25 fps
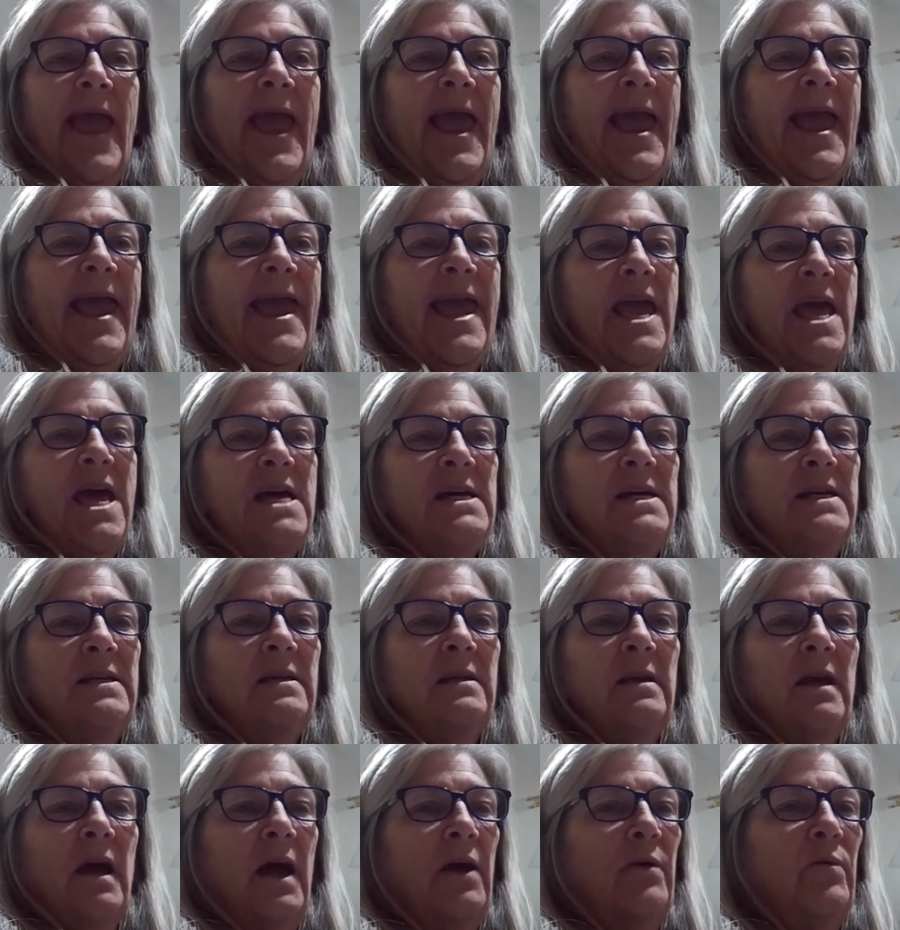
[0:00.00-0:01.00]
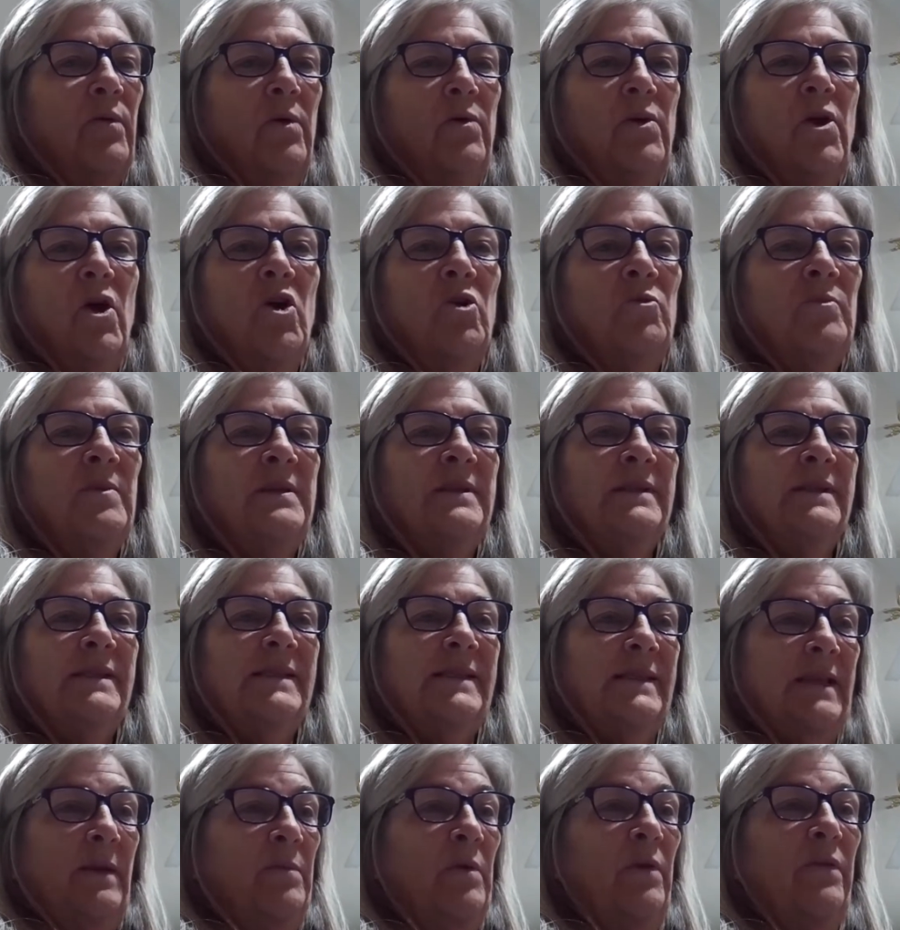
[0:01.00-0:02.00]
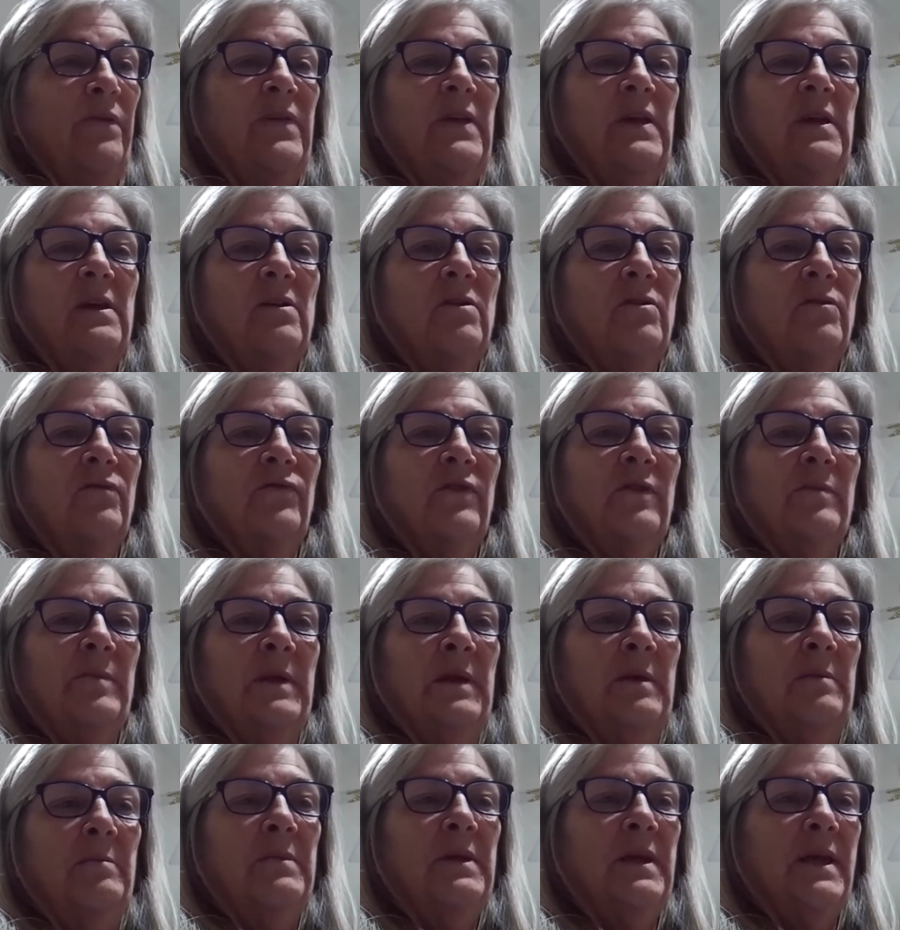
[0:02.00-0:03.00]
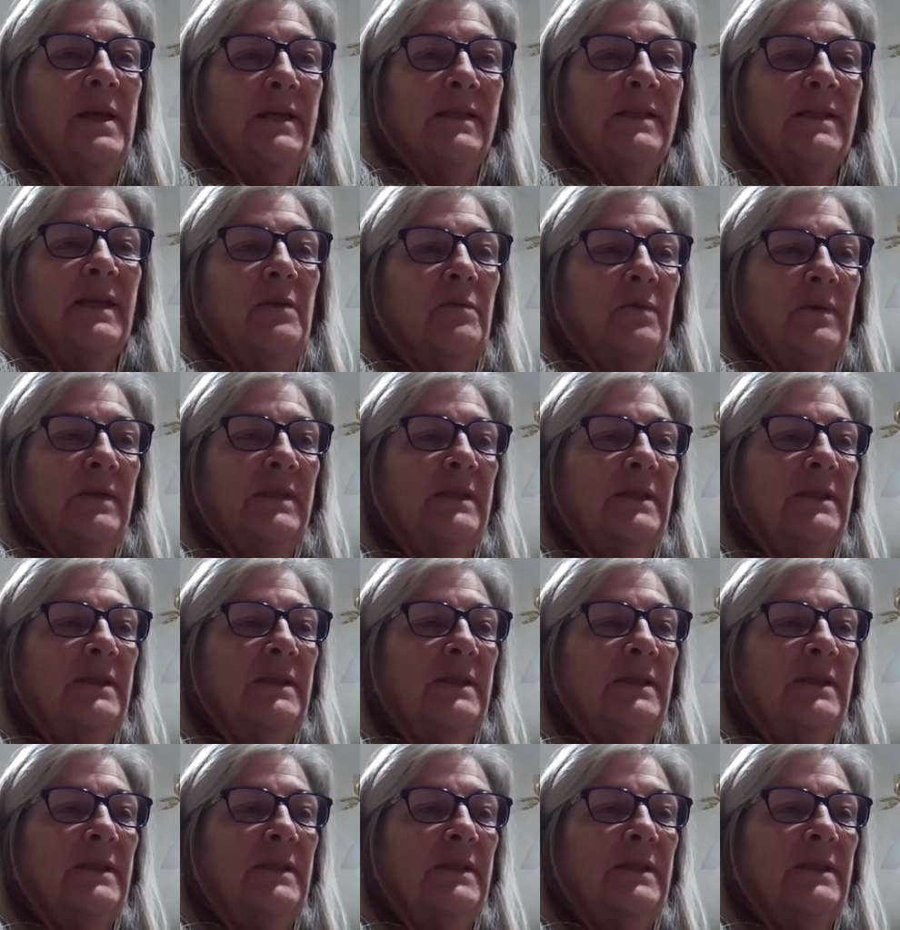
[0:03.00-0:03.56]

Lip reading: and I rode home in a separate vehicle from him because I was